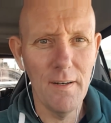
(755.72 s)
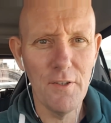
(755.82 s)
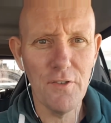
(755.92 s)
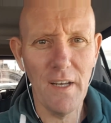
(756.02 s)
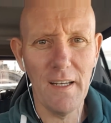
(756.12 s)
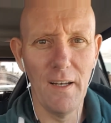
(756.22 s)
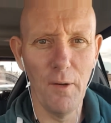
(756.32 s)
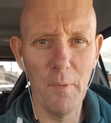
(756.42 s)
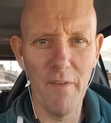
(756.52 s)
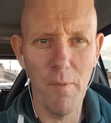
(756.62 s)
just taking a
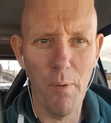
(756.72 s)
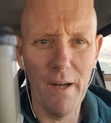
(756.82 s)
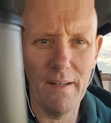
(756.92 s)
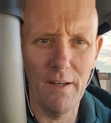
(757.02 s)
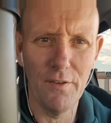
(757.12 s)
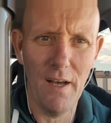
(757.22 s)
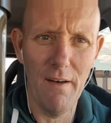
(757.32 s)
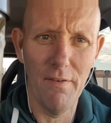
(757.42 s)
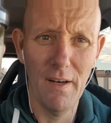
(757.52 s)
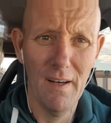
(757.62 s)
little bit of a break now to
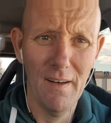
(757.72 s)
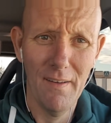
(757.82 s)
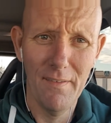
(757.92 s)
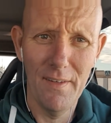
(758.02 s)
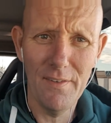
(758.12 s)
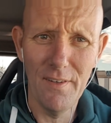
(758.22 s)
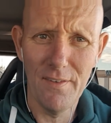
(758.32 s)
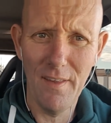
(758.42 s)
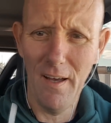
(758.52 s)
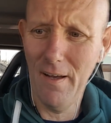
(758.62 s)
have. This
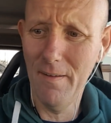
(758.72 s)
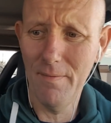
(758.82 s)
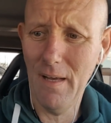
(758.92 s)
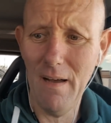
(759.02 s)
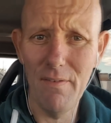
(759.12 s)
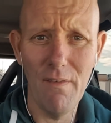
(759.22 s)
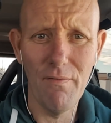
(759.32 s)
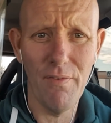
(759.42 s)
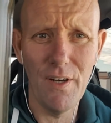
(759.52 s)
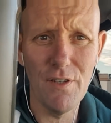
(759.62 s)
is the, I haven't
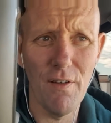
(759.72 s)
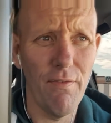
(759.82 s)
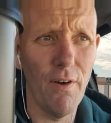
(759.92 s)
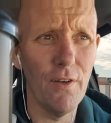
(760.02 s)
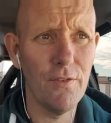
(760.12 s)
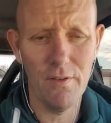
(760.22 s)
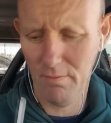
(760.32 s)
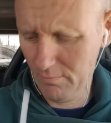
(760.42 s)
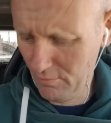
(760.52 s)
even finished the first